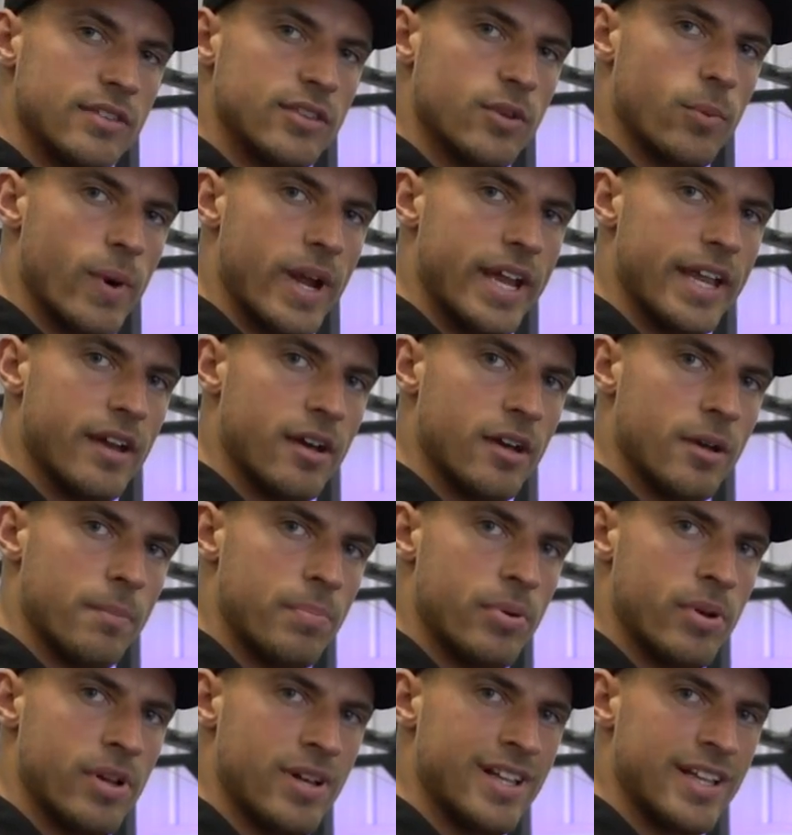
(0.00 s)
the weight
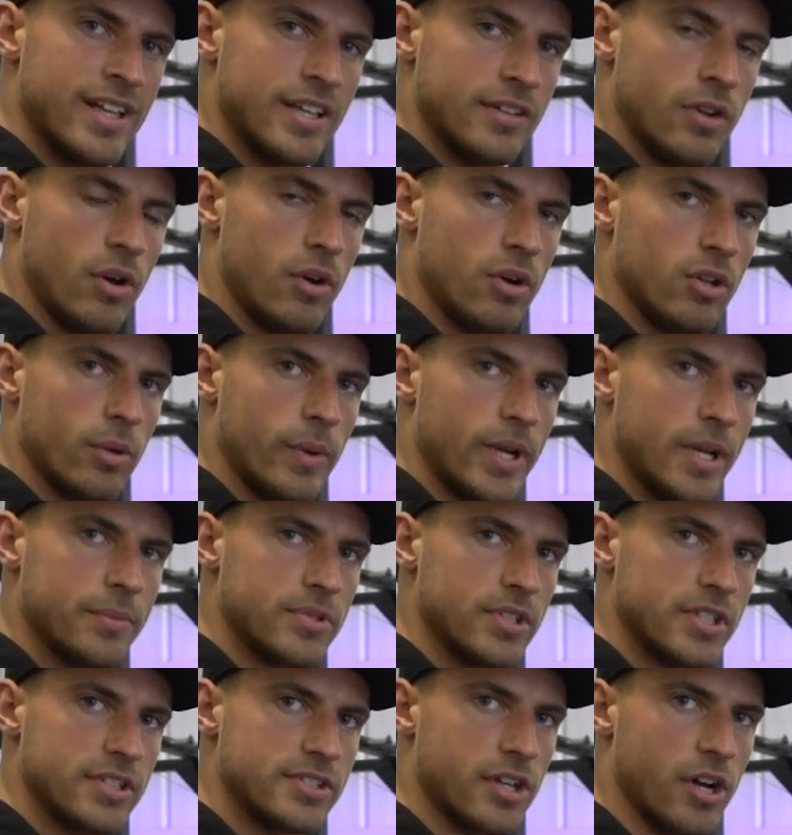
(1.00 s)
up, not all the way up
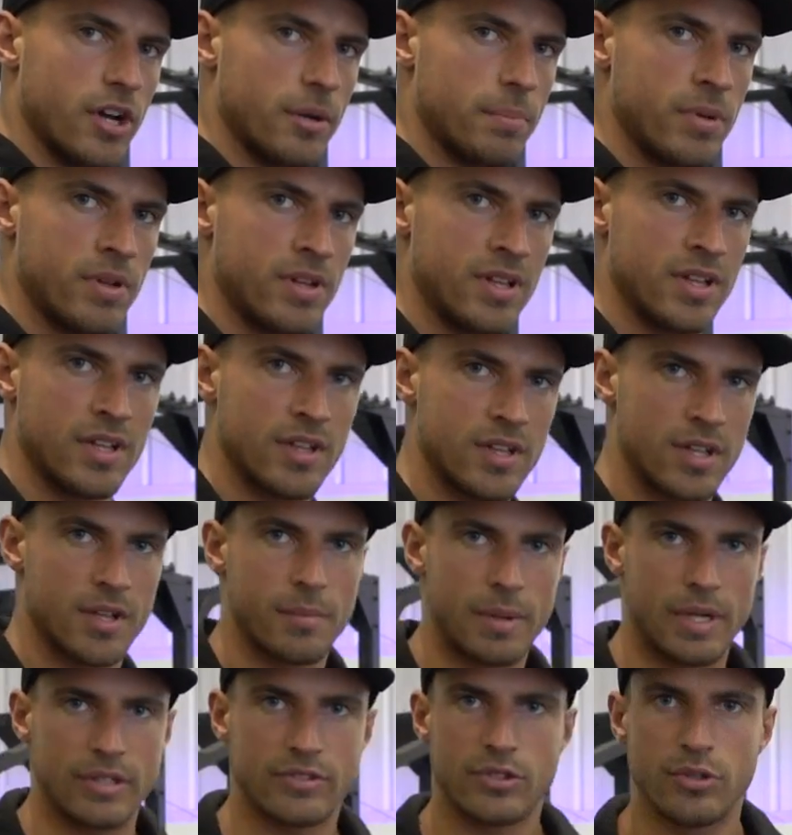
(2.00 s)
to the top,
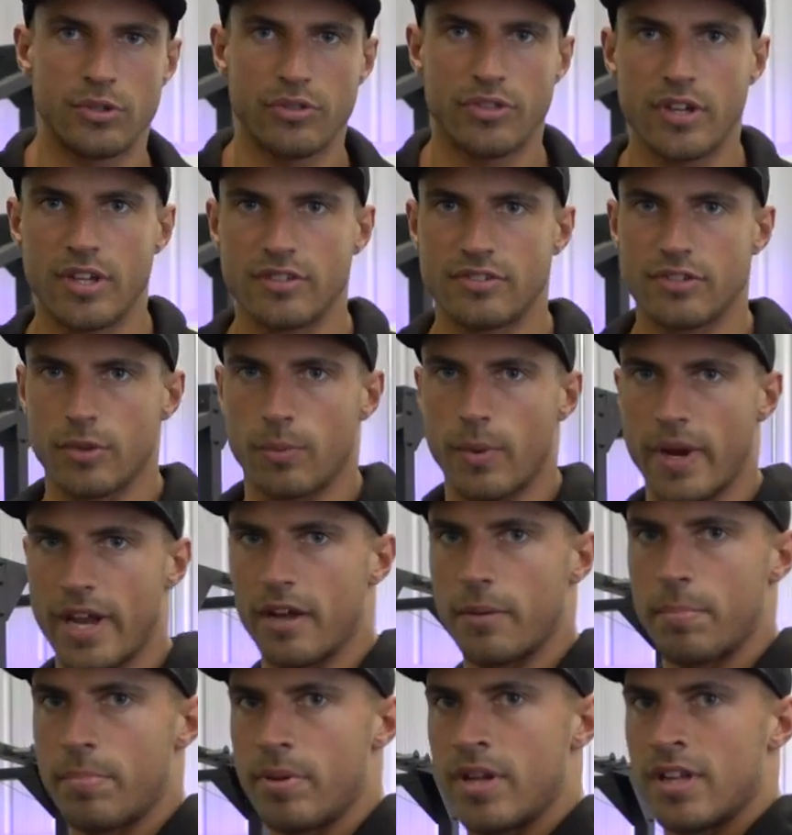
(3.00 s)
about 2/3 of the way
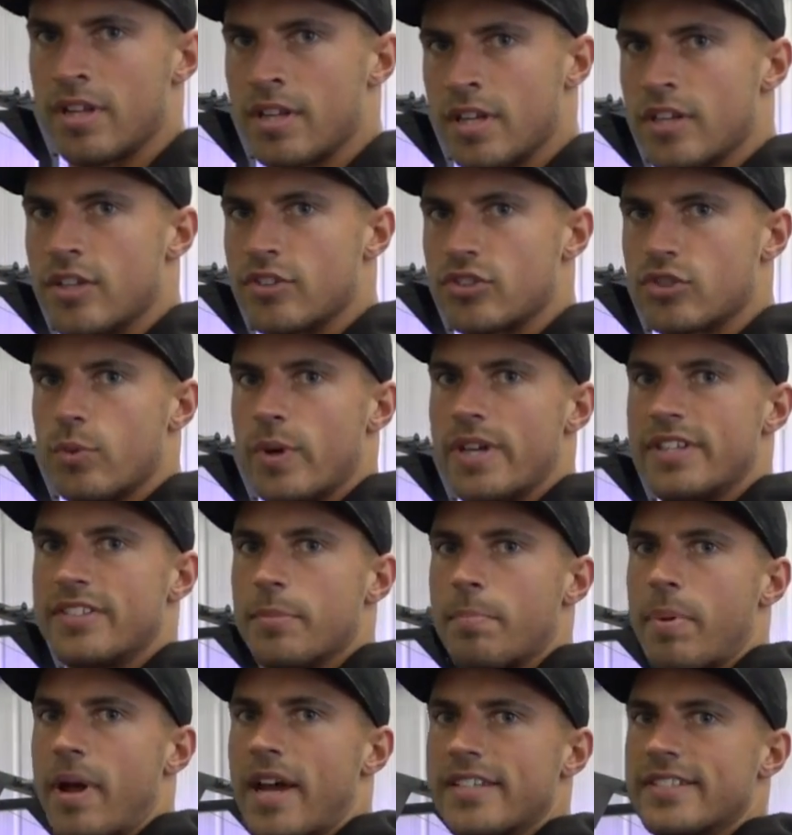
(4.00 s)
up, squeeze
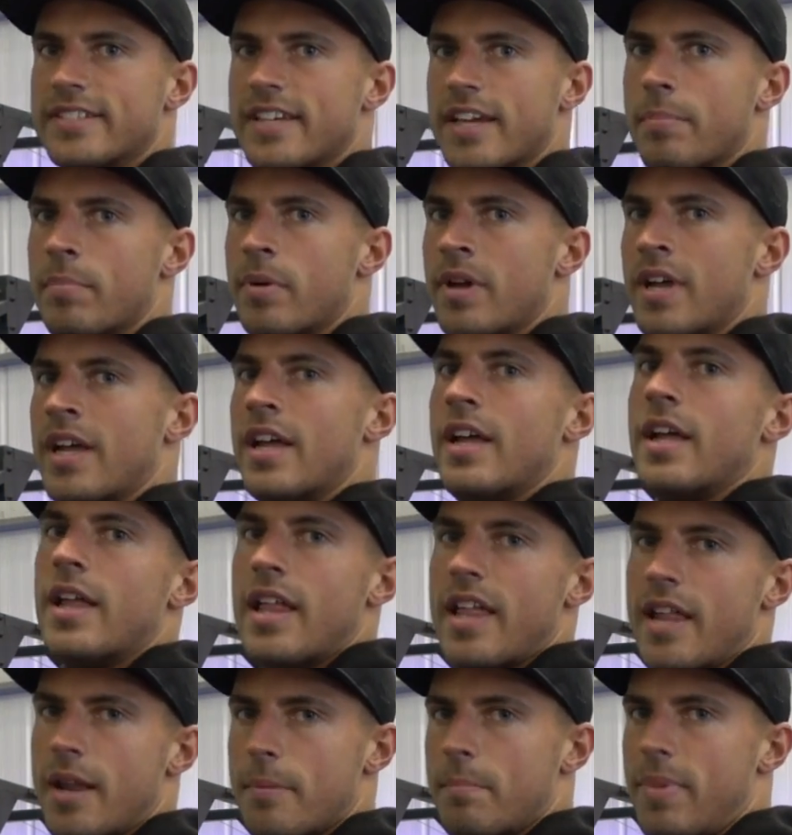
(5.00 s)
the bicep,
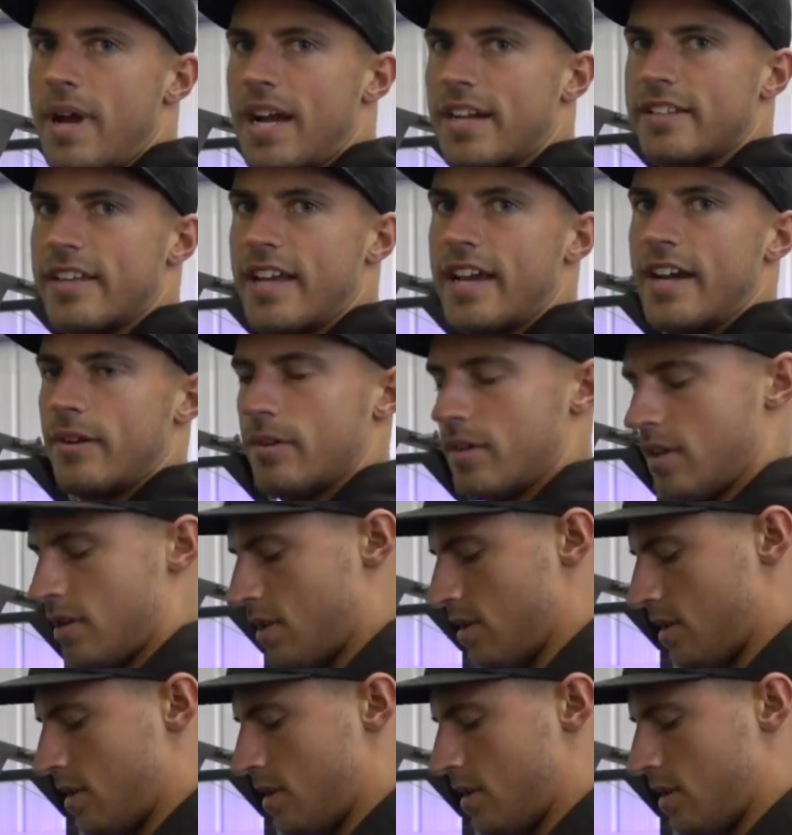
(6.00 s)
and then back down.